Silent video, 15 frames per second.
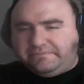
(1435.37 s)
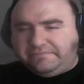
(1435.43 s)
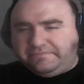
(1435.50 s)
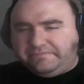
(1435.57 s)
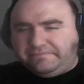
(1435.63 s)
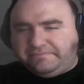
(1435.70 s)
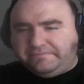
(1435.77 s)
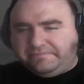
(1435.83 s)

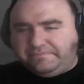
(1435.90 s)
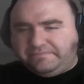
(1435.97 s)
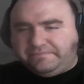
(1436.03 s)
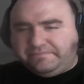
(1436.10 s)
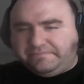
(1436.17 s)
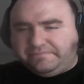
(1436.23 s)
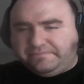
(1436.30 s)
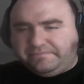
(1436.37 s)

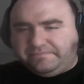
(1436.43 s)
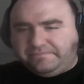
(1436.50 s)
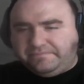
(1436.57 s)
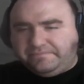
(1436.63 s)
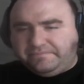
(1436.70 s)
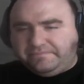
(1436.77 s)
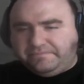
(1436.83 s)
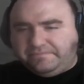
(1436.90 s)

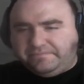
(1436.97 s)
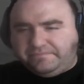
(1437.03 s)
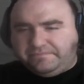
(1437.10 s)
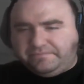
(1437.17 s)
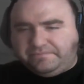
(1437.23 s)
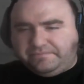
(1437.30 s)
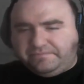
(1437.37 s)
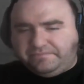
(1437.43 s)

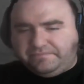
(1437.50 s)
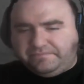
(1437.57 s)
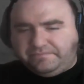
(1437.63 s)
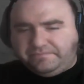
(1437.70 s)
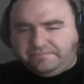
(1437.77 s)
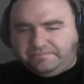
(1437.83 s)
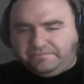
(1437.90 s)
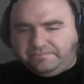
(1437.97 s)

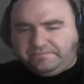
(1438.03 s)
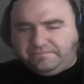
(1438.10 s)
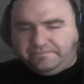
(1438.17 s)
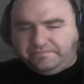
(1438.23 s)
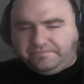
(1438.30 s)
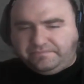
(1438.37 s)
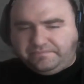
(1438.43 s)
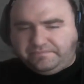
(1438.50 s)

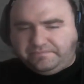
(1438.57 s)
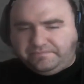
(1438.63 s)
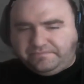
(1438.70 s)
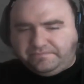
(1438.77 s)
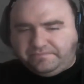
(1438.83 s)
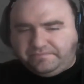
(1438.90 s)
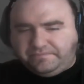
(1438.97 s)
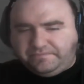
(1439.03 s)

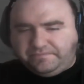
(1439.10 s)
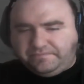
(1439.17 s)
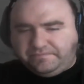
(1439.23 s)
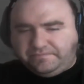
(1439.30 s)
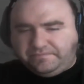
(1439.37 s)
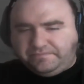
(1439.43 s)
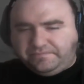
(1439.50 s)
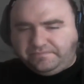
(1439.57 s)

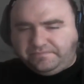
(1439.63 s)
No one is speaking in this clip.